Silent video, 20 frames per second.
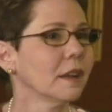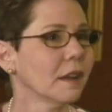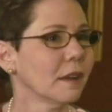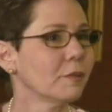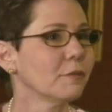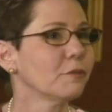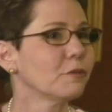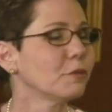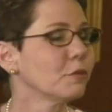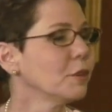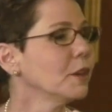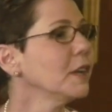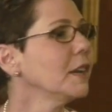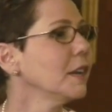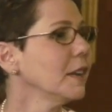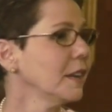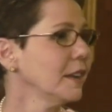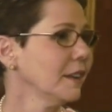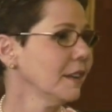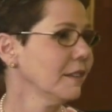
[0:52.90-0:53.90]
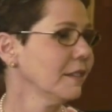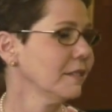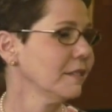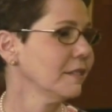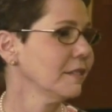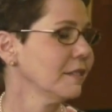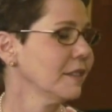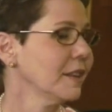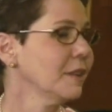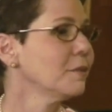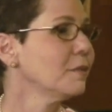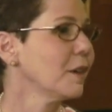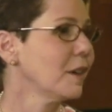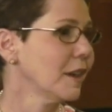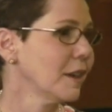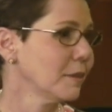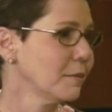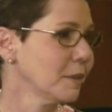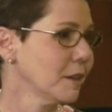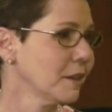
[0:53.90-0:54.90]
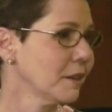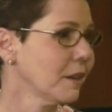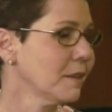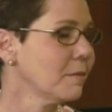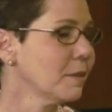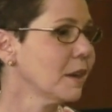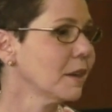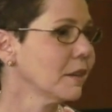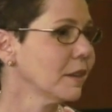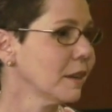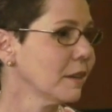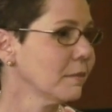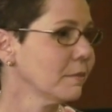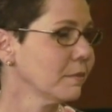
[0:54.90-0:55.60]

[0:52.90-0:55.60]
a free environment among them.